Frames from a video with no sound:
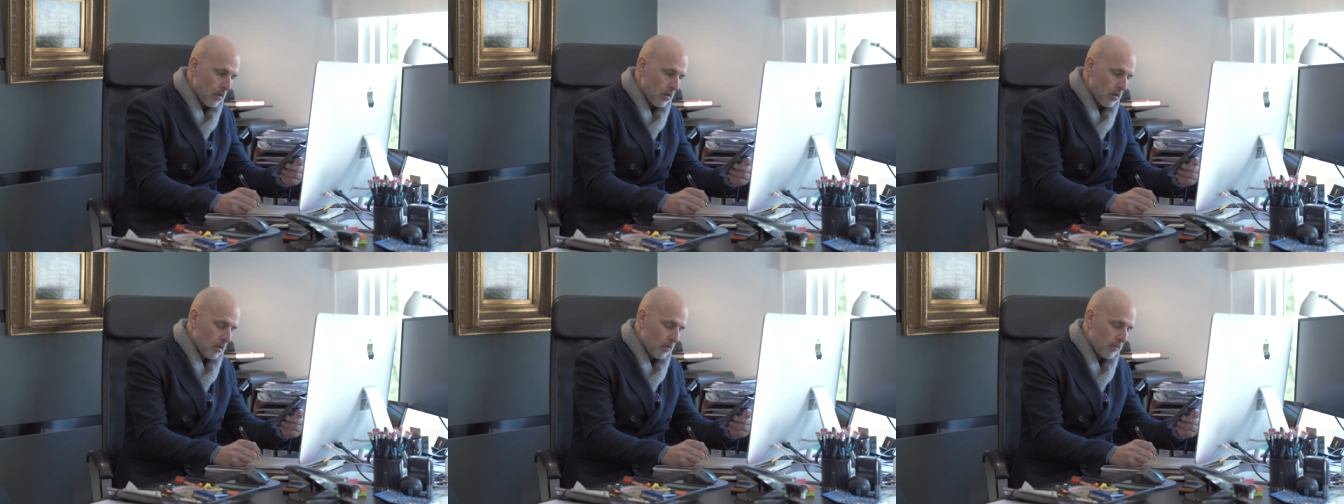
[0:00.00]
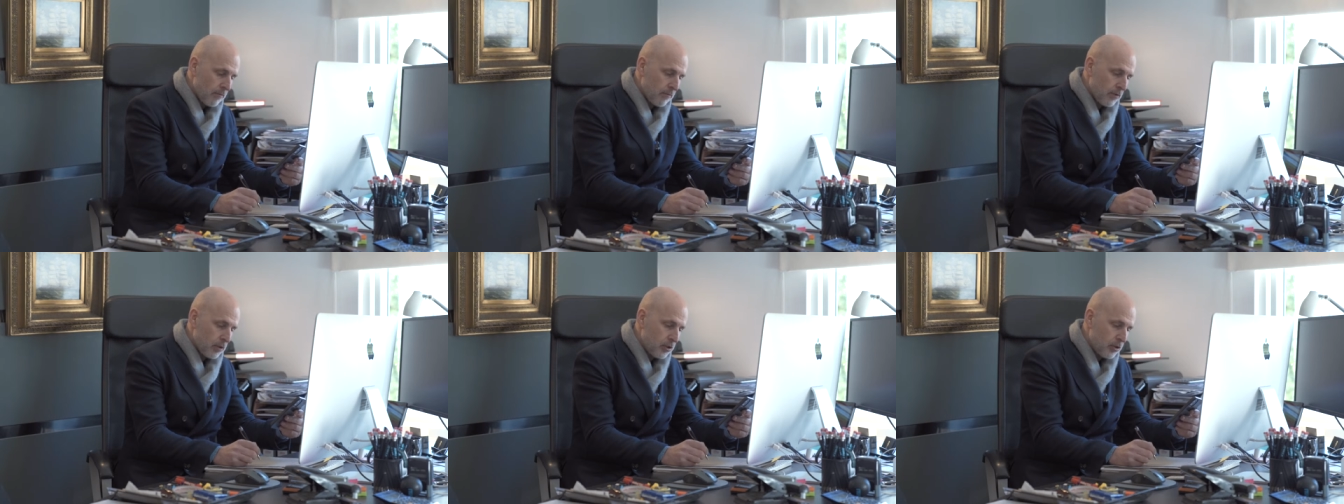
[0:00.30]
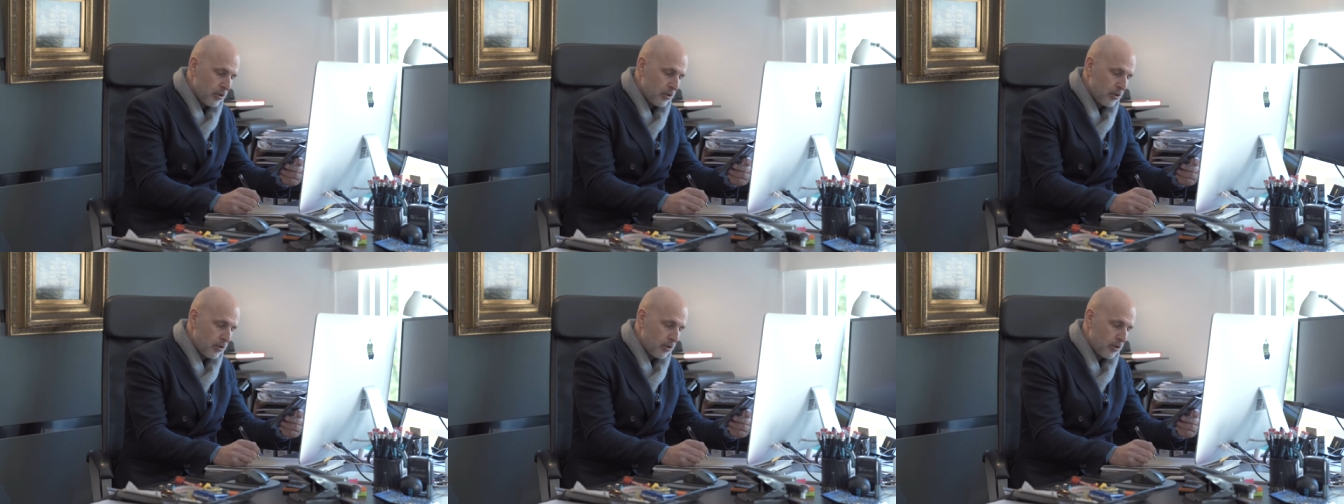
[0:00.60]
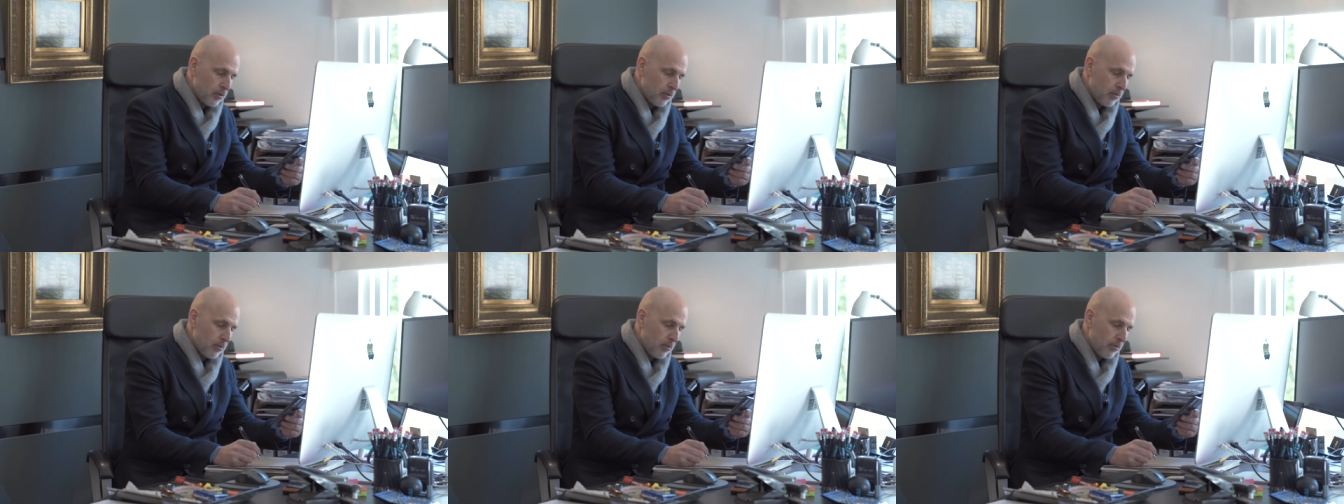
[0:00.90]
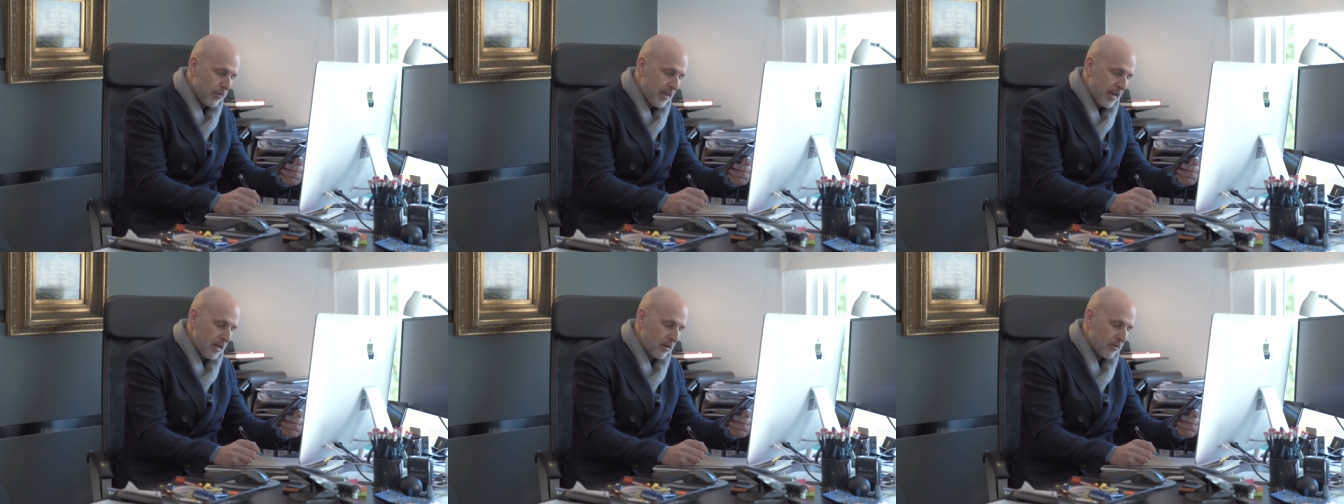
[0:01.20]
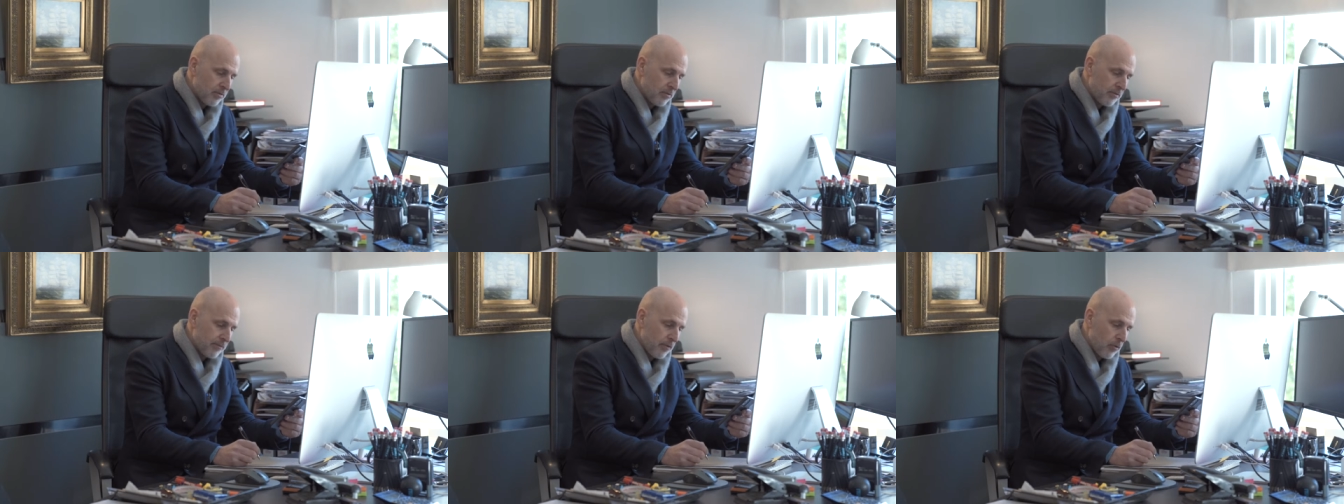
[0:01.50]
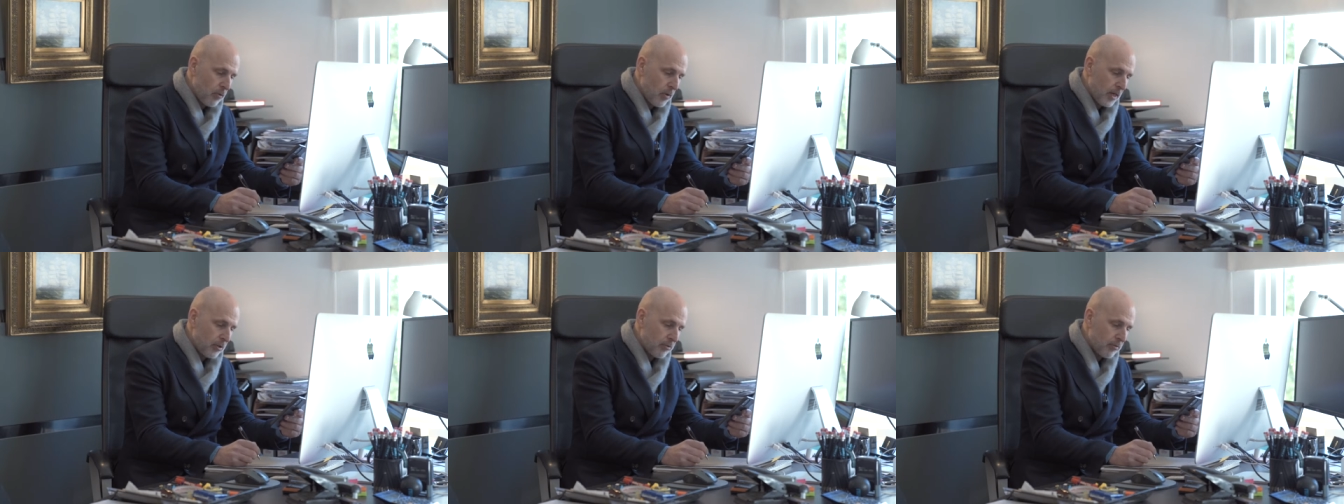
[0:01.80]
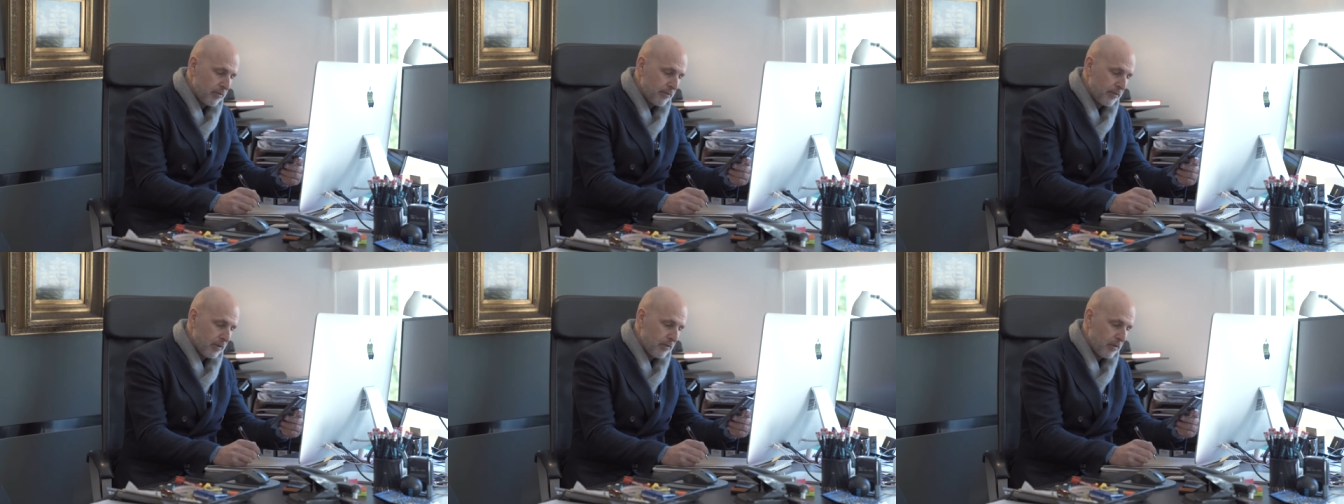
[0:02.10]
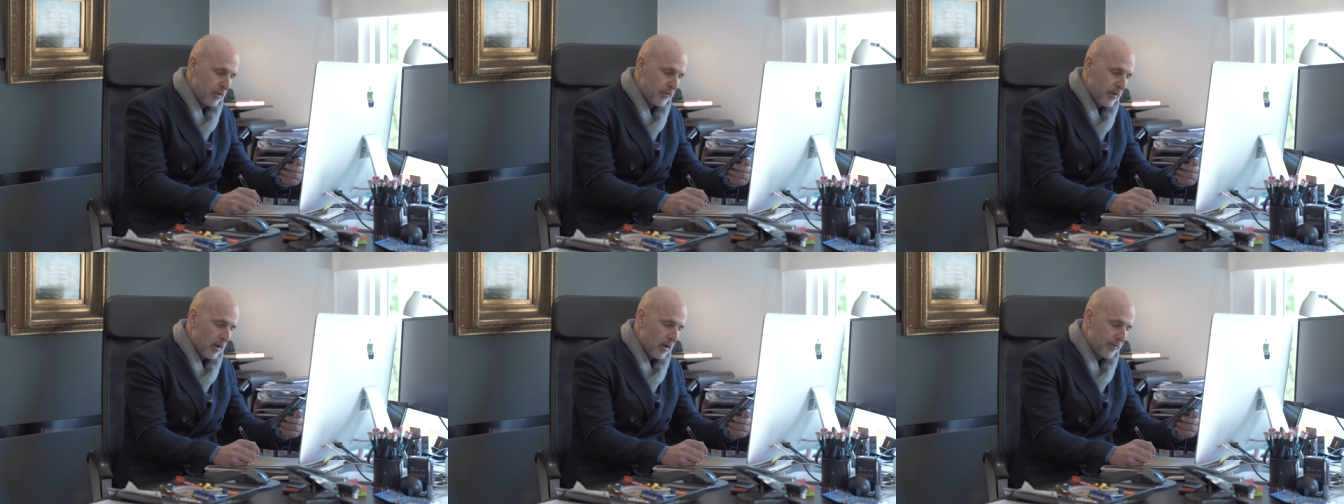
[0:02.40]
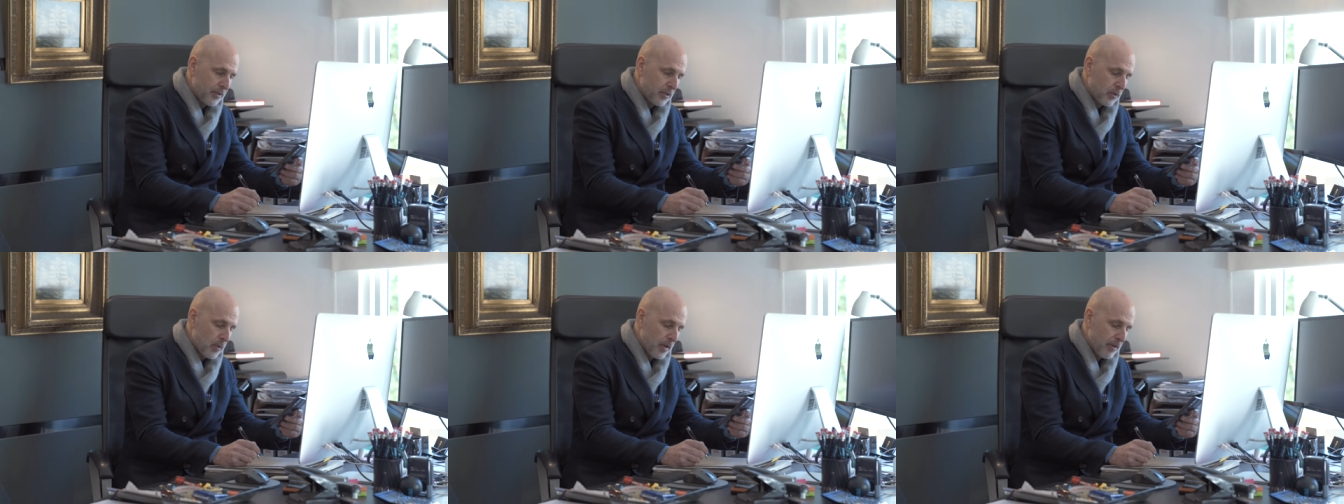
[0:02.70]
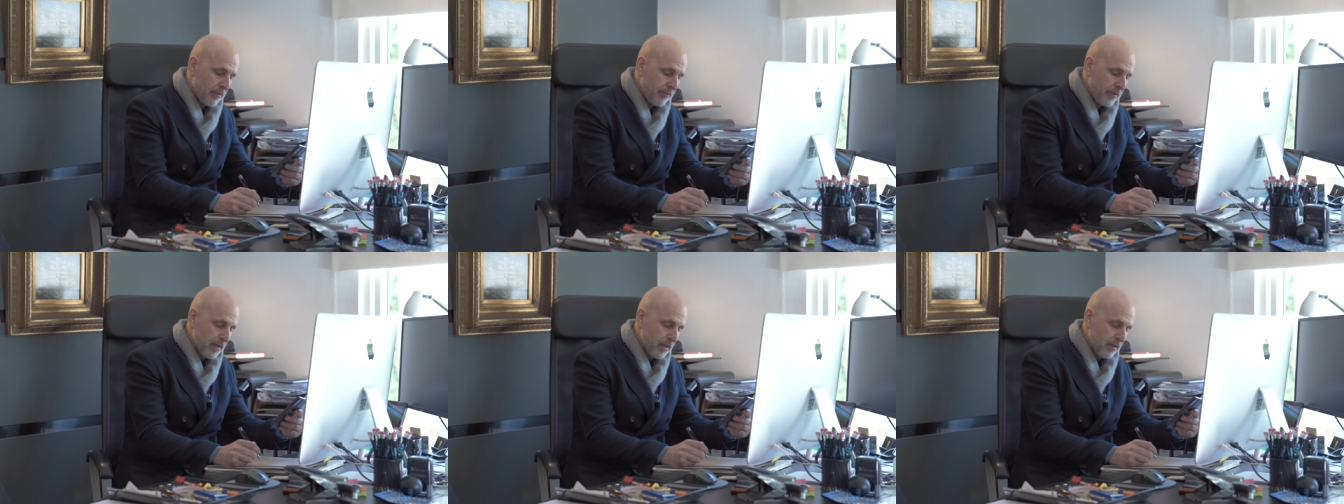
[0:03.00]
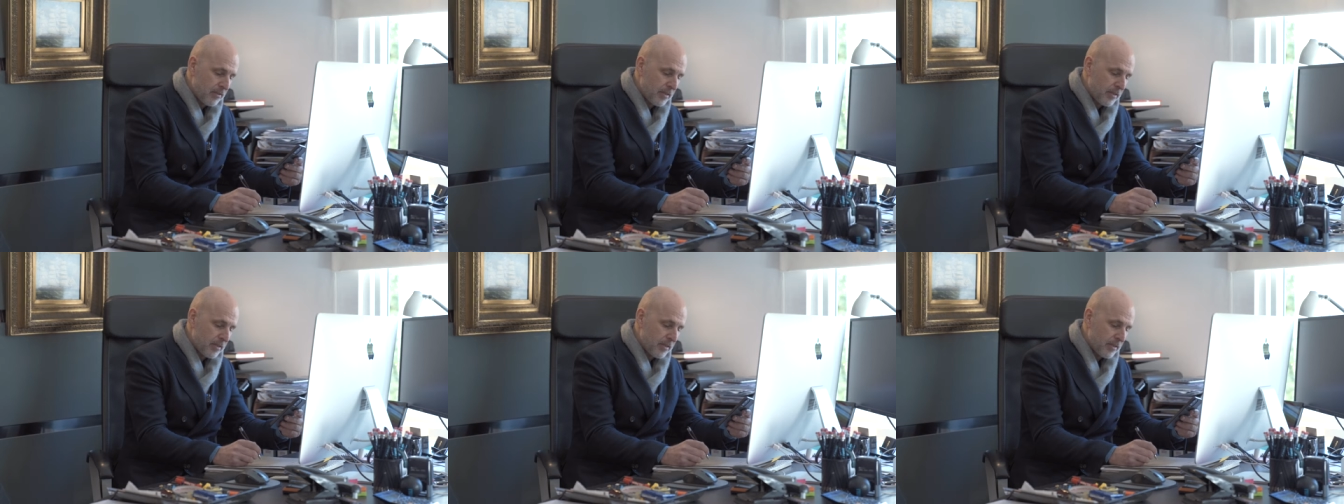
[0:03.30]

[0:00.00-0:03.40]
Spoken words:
for 2,455 square feet.